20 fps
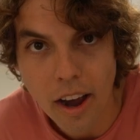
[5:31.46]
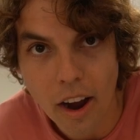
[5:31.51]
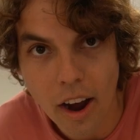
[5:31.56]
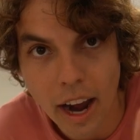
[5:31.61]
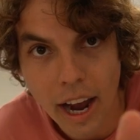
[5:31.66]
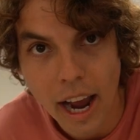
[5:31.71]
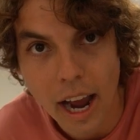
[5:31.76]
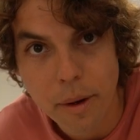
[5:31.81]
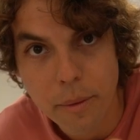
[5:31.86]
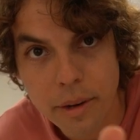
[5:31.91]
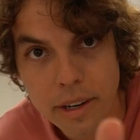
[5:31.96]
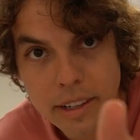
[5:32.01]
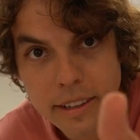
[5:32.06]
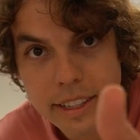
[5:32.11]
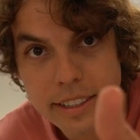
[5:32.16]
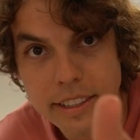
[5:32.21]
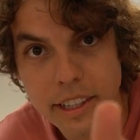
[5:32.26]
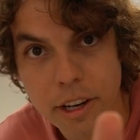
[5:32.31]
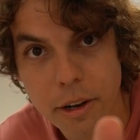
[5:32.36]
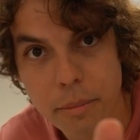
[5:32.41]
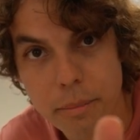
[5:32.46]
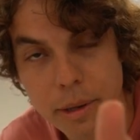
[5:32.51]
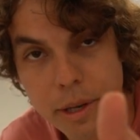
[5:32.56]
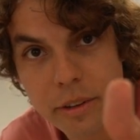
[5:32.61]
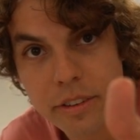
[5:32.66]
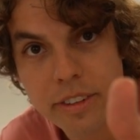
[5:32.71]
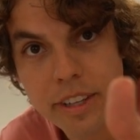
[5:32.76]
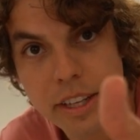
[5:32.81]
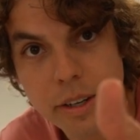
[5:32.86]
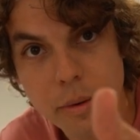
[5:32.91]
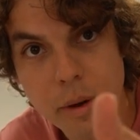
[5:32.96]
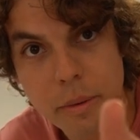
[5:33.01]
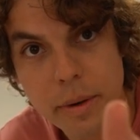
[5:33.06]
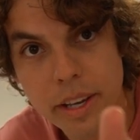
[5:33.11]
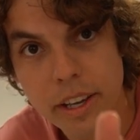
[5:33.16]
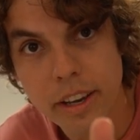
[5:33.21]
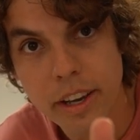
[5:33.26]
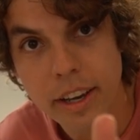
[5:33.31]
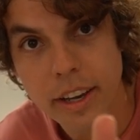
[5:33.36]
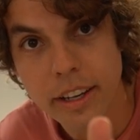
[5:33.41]
All right. I want to listen to music while we
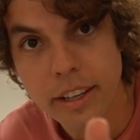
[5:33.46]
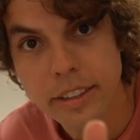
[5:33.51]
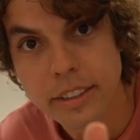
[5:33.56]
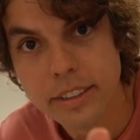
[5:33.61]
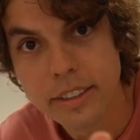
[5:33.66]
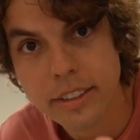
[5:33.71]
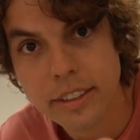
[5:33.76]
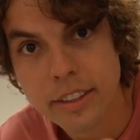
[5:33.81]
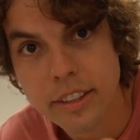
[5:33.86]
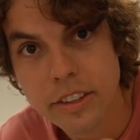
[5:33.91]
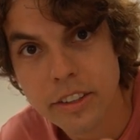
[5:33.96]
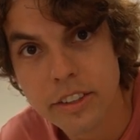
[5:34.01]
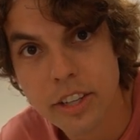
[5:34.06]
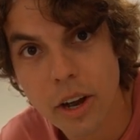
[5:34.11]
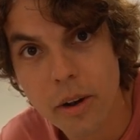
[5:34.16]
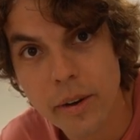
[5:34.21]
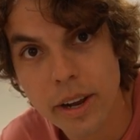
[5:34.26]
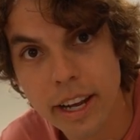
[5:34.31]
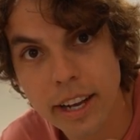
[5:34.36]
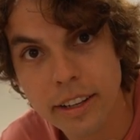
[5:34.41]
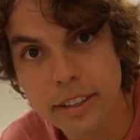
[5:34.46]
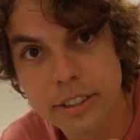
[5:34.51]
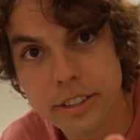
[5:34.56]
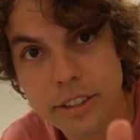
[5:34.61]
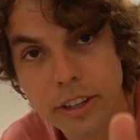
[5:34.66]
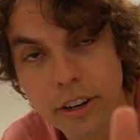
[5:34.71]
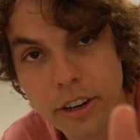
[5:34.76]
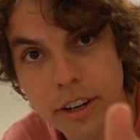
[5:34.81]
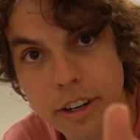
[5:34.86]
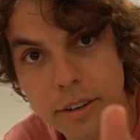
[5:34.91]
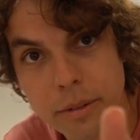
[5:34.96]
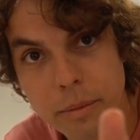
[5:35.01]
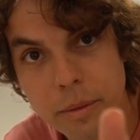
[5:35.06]
cook. So insert